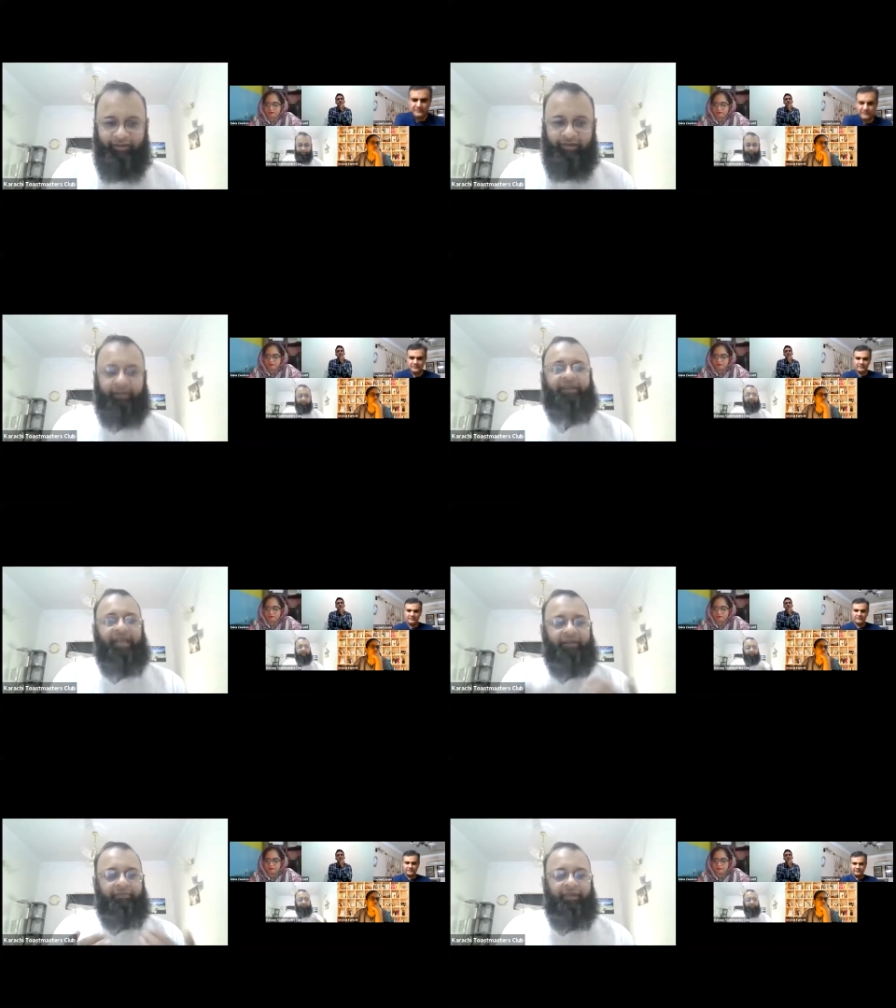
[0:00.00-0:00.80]
It
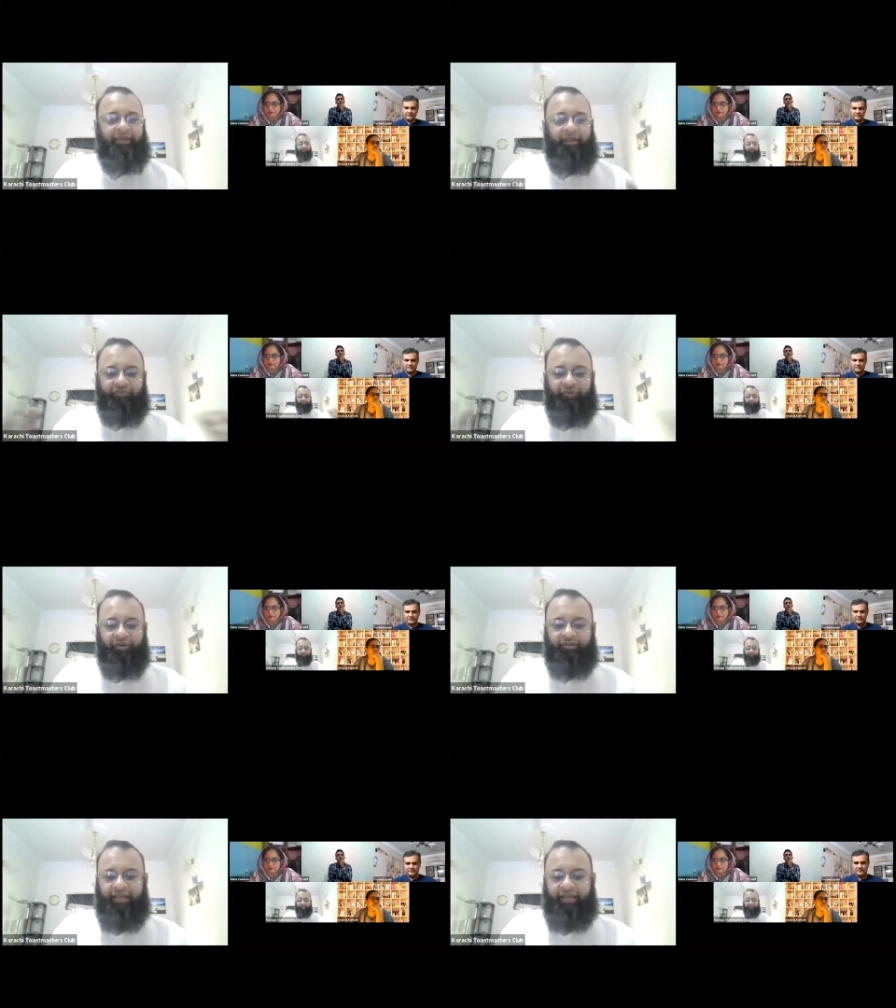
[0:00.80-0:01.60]
can be if
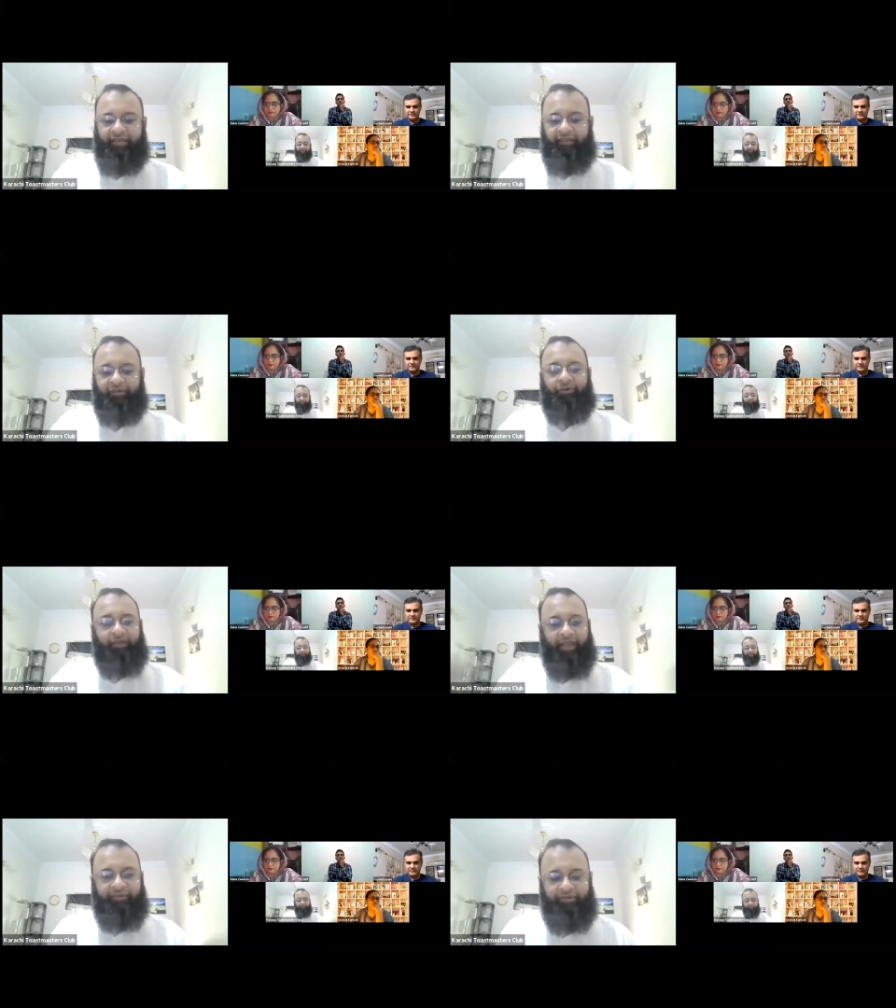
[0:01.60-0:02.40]
you're telling your
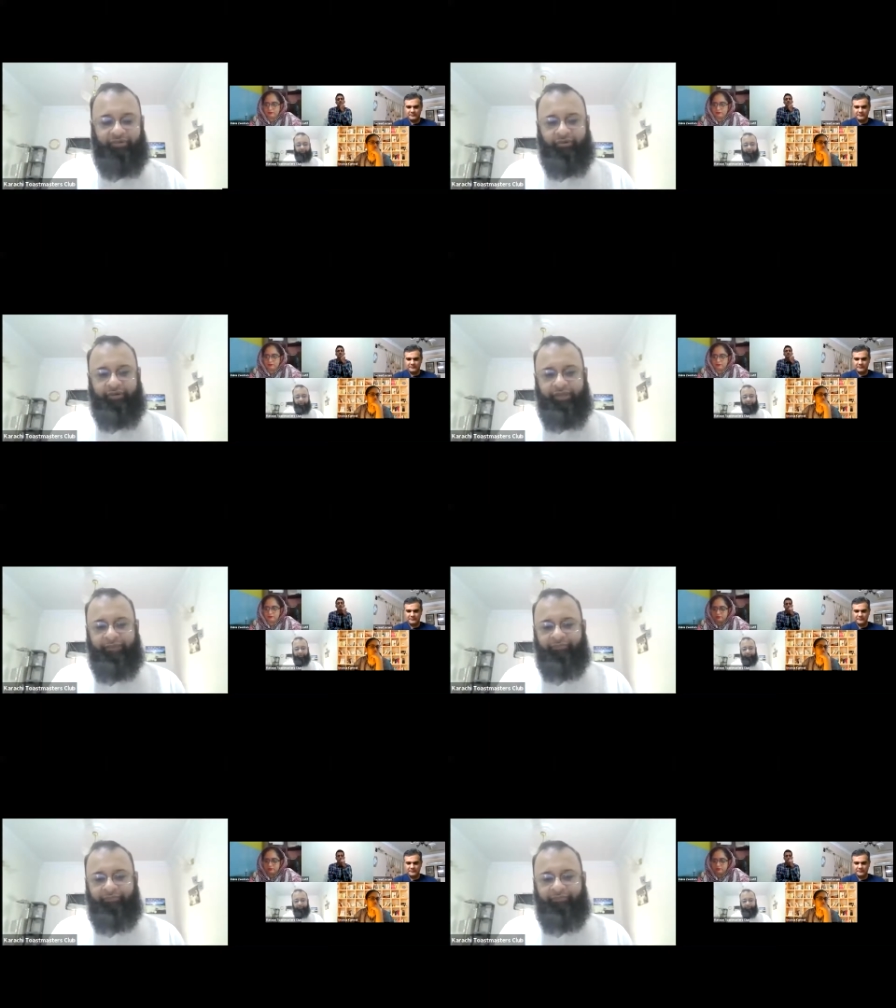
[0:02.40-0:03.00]
life story,